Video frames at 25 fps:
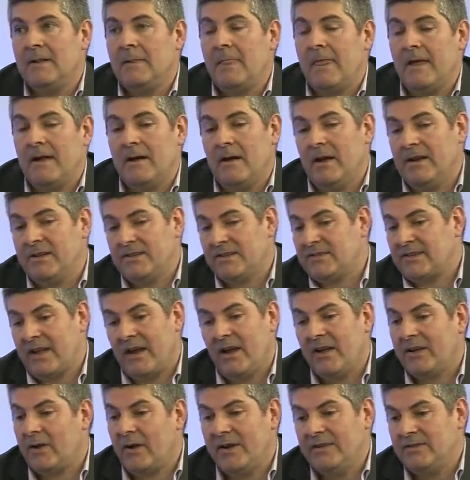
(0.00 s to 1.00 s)
and as I
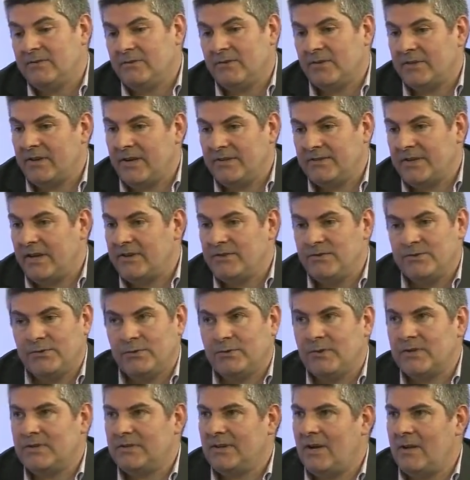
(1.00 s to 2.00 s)
say, I go into organisations
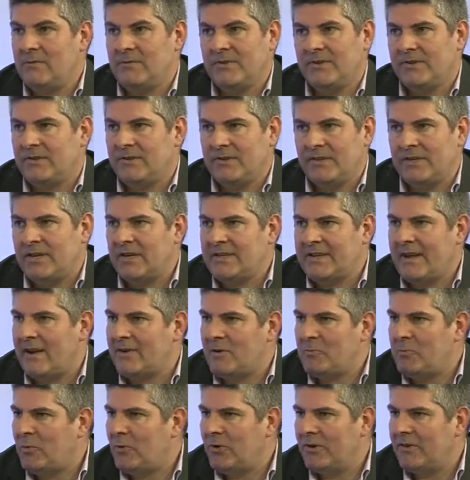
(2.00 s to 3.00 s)
all the time that are
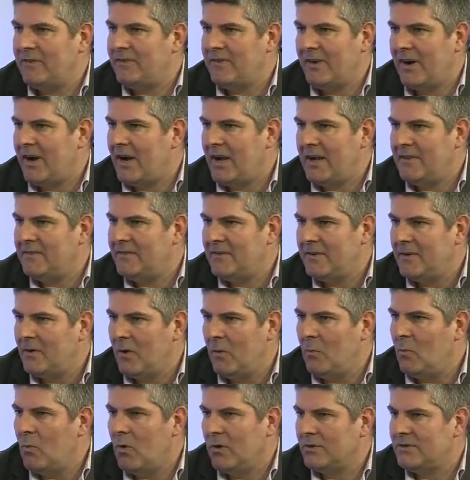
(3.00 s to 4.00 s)
down at 0.5
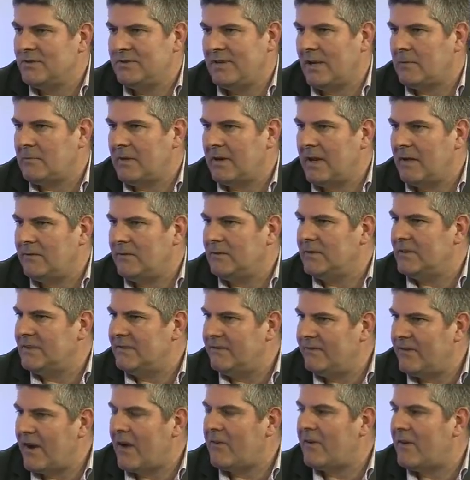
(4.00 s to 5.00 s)
and 1 sigma level.
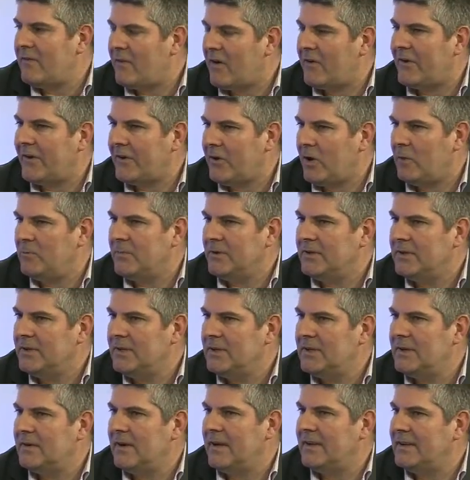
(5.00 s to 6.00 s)
It's very, very common,
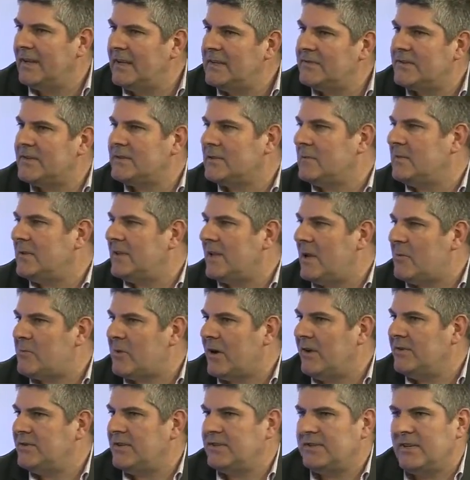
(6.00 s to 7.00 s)
at least for some of their
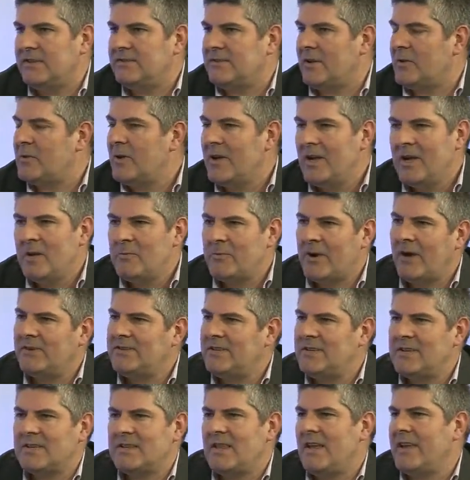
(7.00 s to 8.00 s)
processes. So
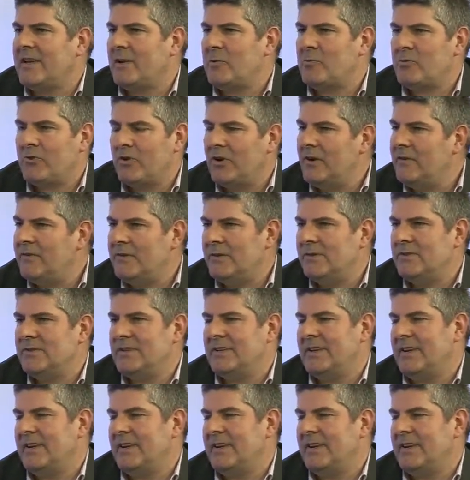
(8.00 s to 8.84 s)
processes like approvals and